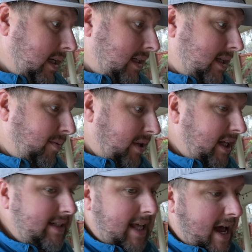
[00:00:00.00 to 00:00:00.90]
because I
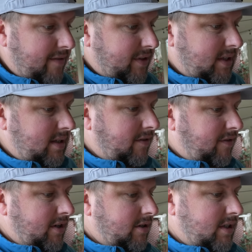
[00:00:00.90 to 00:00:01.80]
realize that half the stuff
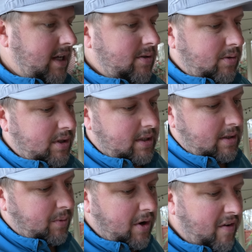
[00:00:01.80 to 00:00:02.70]
on your schedule that we don't